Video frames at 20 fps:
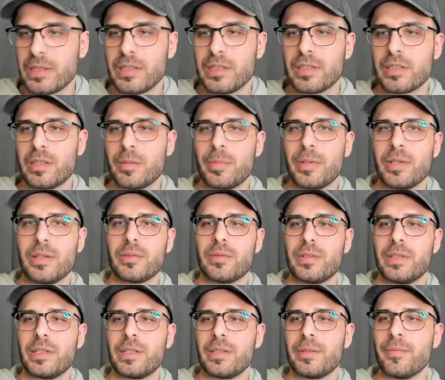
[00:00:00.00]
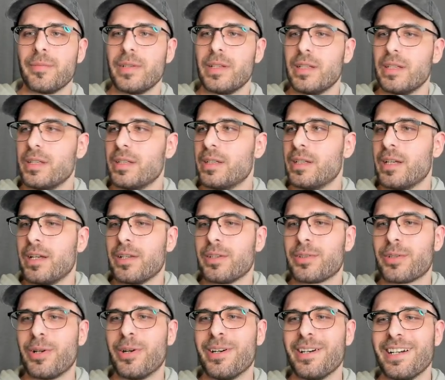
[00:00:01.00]
are about ready. So
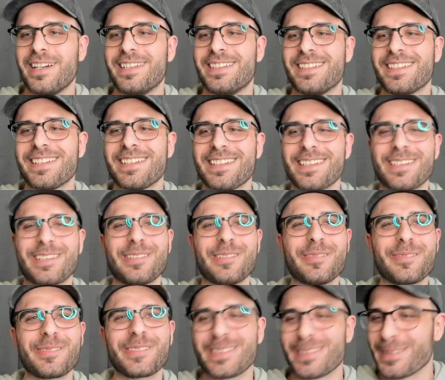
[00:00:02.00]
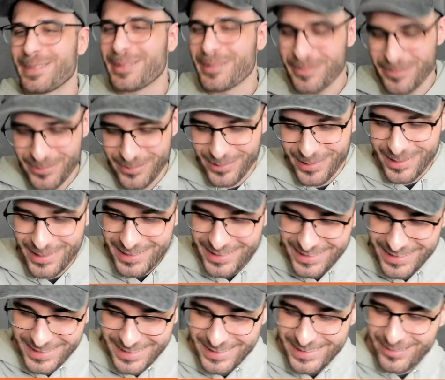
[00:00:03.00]
I did a goofy little frog
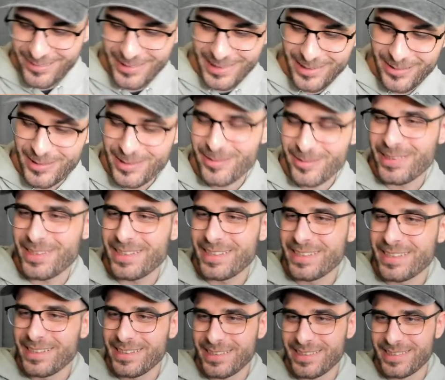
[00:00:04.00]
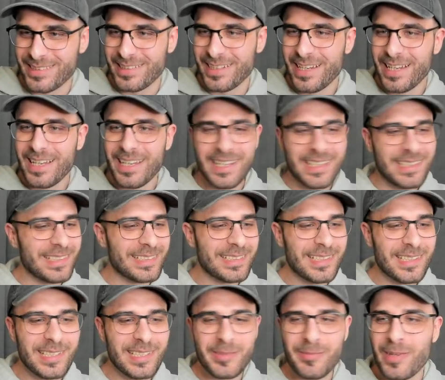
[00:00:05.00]
here while I was waiting, because this
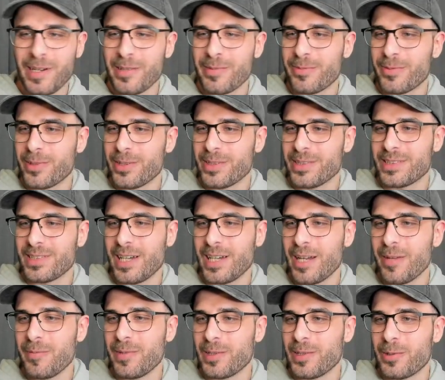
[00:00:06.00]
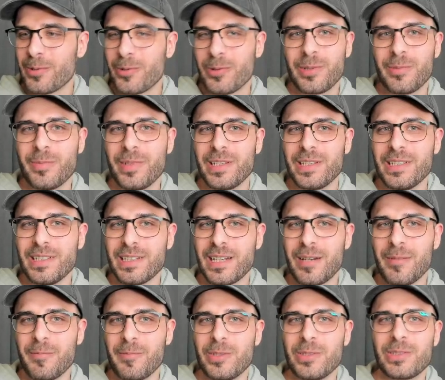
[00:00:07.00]
is my first time in Core Mini.
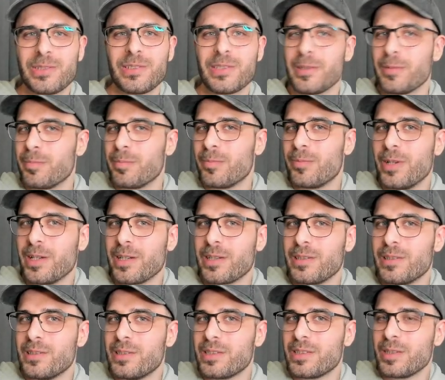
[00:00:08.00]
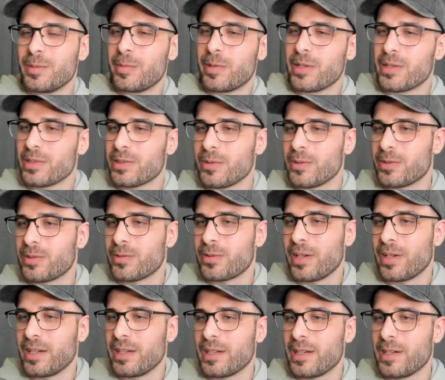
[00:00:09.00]
I'm used to the regular ZBrush, so I was
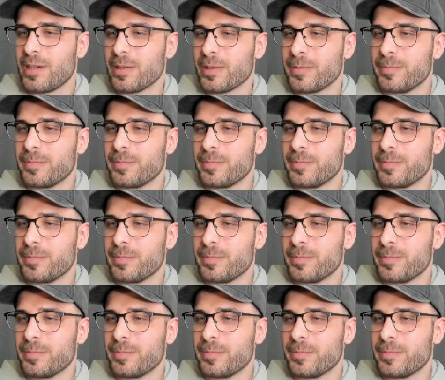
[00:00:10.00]
trying it out.